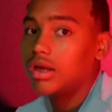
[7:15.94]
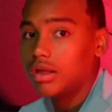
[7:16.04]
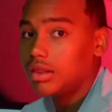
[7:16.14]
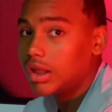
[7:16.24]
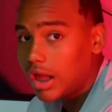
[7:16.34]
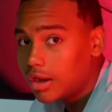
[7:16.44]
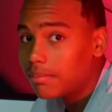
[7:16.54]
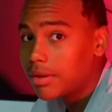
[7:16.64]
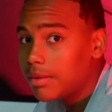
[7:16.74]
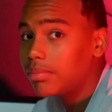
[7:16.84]
A lot
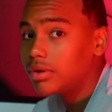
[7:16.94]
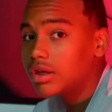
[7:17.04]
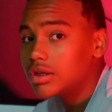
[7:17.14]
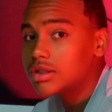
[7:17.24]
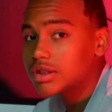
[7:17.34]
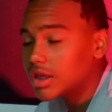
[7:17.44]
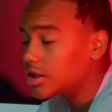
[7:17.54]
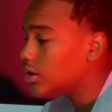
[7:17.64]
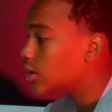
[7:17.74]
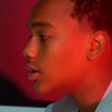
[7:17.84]
of people love to
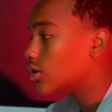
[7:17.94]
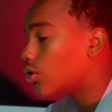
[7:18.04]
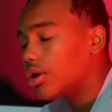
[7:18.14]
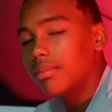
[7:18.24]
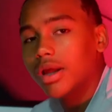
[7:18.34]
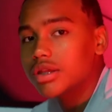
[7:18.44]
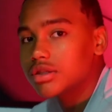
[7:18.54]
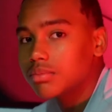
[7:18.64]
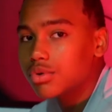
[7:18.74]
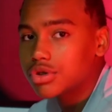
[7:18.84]
say quarterback is
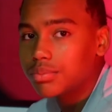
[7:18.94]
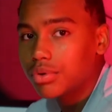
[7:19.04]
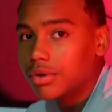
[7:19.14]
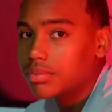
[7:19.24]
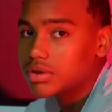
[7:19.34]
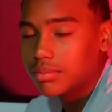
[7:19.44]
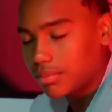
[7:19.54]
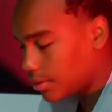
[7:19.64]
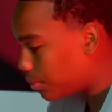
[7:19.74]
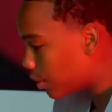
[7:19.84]
the most
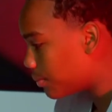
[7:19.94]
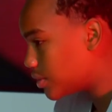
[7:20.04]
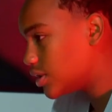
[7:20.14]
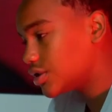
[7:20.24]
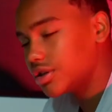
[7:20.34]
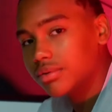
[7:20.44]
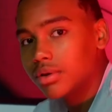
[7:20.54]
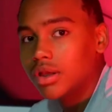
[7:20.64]
important position.